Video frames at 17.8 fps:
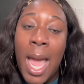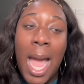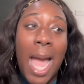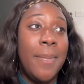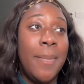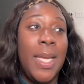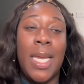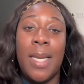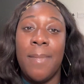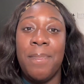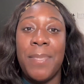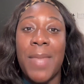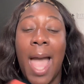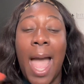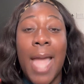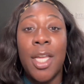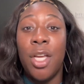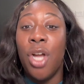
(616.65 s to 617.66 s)
I mean,
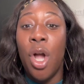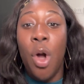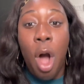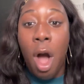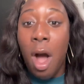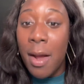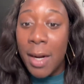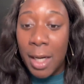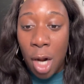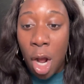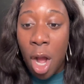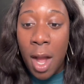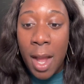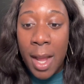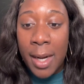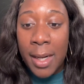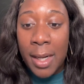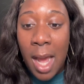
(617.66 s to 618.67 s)
I could go on and
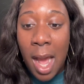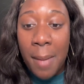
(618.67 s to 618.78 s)
on.